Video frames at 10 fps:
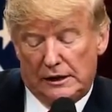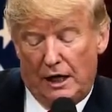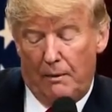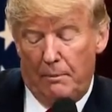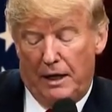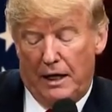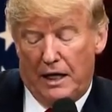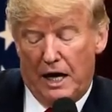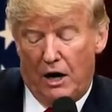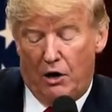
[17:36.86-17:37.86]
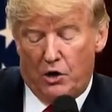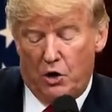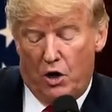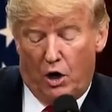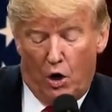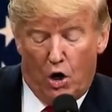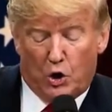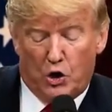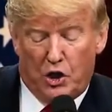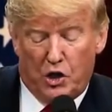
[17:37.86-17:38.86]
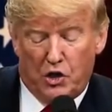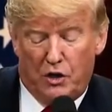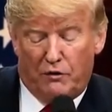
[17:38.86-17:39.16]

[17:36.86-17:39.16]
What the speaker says: Our meeting carries on a long tradition